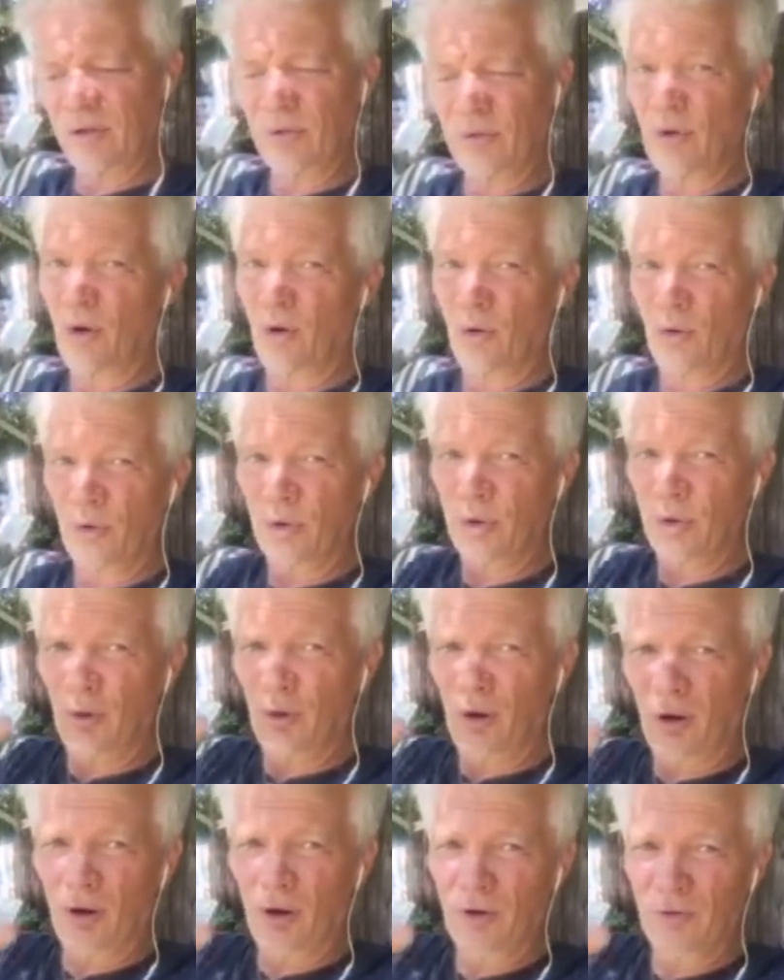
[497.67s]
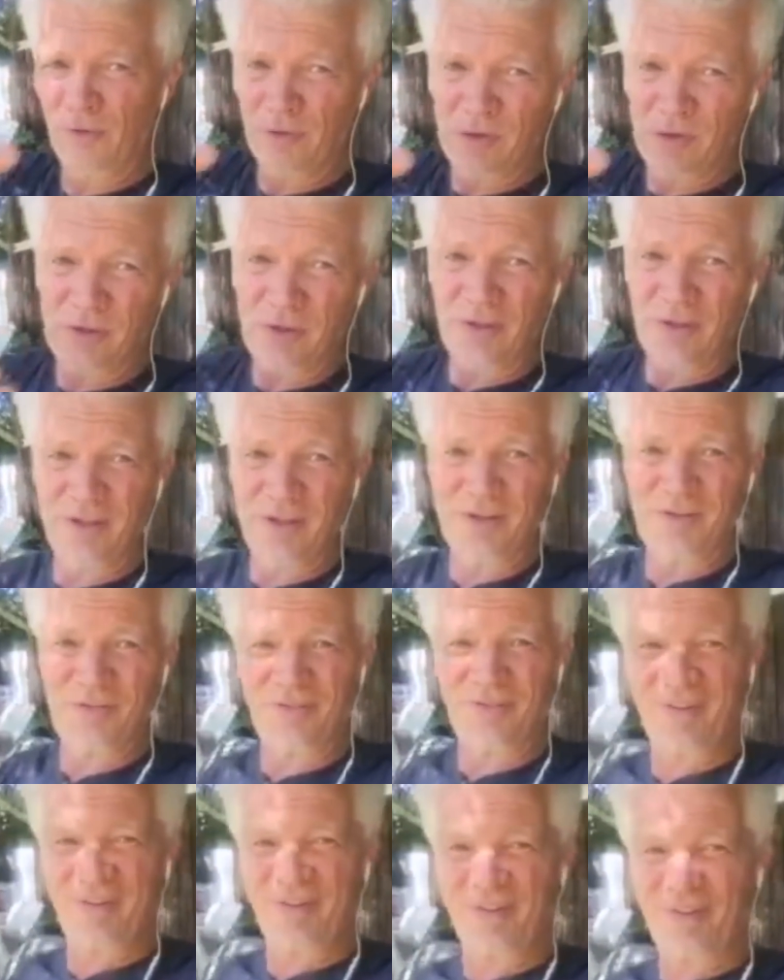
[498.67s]
you know who you are if you see this
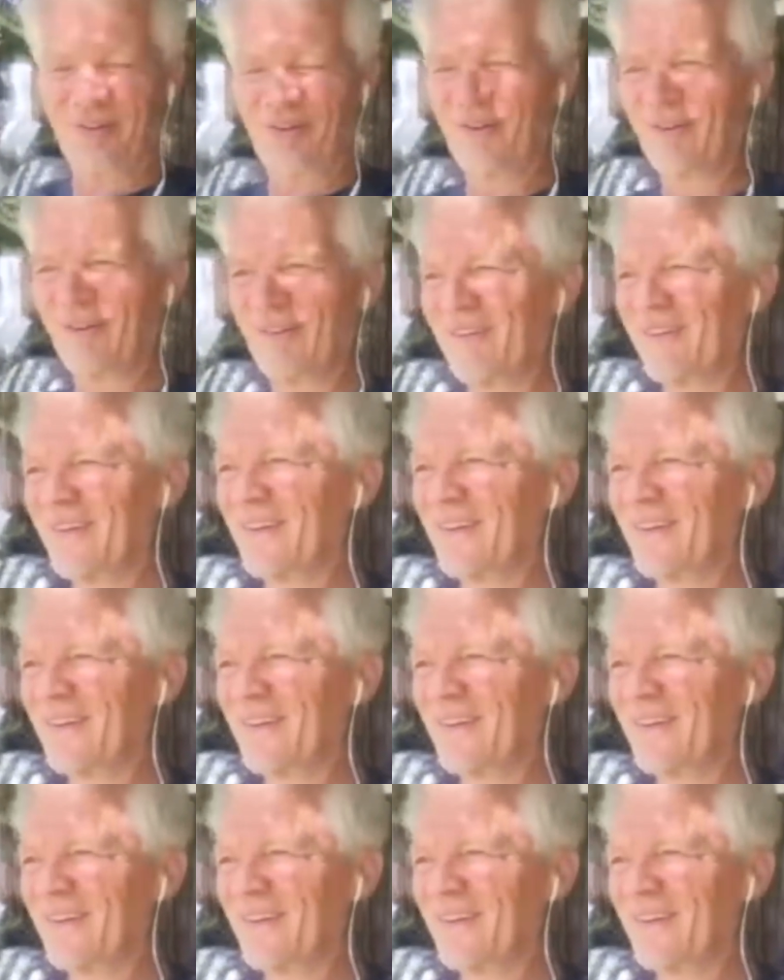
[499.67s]
video,